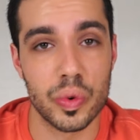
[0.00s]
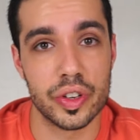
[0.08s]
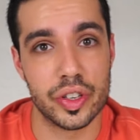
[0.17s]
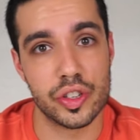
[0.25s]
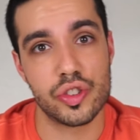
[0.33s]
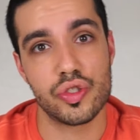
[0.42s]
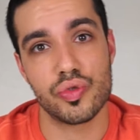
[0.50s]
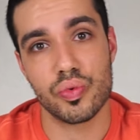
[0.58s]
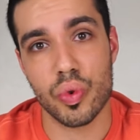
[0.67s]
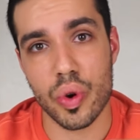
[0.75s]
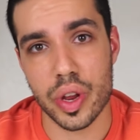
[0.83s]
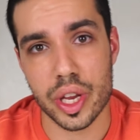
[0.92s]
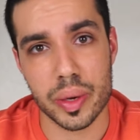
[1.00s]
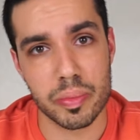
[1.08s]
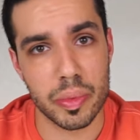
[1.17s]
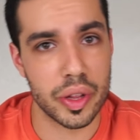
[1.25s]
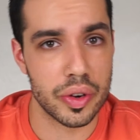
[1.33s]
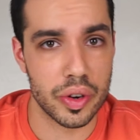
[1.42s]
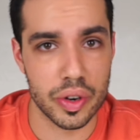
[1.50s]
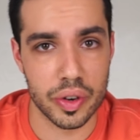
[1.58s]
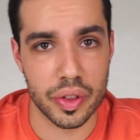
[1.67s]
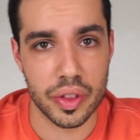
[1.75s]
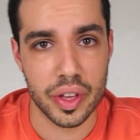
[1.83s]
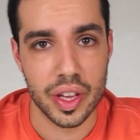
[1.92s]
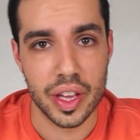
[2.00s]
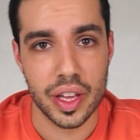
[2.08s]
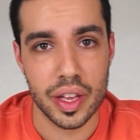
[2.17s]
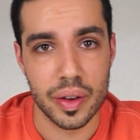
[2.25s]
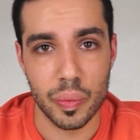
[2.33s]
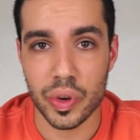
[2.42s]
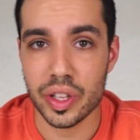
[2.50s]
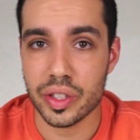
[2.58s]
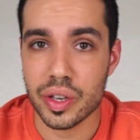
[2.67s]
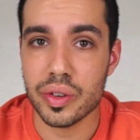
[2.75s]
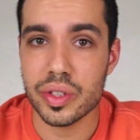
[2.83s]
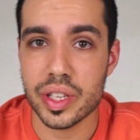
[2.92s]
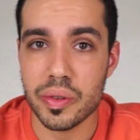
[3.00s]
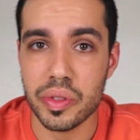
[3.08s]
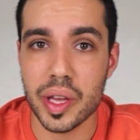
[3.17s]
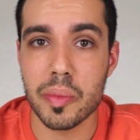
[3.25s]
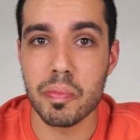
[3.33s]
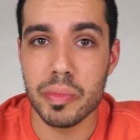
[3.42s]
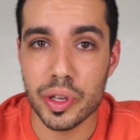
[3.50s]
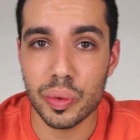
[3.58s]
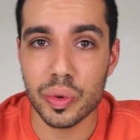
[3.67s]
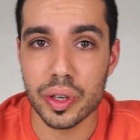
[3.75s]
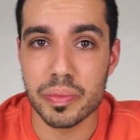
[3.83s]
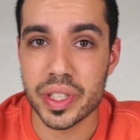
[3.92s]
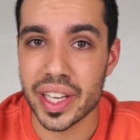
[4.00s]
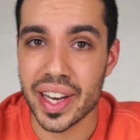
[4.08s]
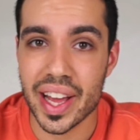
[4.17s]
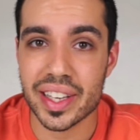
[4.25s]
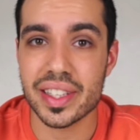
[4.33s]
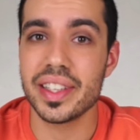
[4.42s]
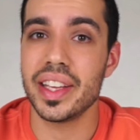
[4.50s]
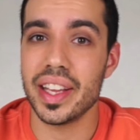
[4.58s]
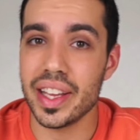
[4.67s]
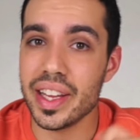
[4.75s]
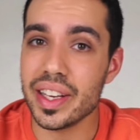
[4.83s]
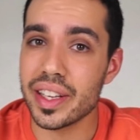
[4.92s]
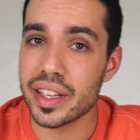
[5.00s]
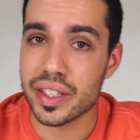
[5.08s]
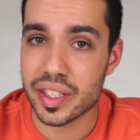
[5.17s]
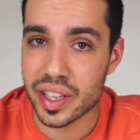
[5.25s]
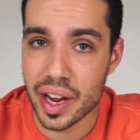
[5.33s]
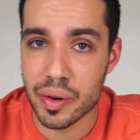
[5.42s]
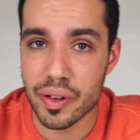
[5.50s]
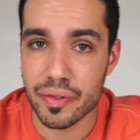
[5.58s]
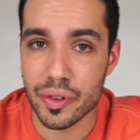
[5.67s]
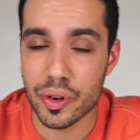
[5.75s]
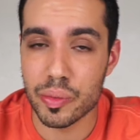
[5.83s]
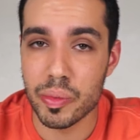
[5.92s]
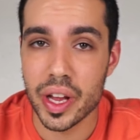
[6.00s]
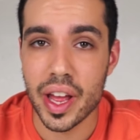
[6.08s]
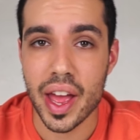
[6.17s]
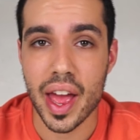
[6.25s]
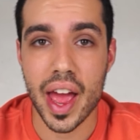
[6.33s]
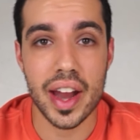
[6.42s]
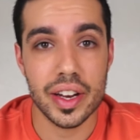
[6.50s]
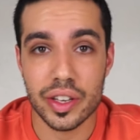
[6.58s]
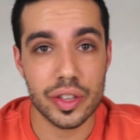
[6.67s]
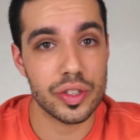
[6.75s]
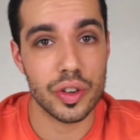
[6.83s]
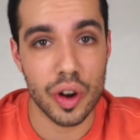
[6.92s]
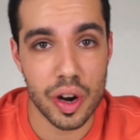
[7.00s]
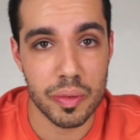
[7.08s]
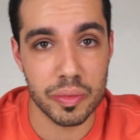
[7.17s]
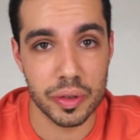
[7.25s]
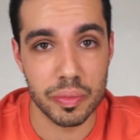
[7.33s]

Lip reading: were destroying Mother Earth. Well, it turns out that mealworms can actually eat styrofoam and it doesn't harm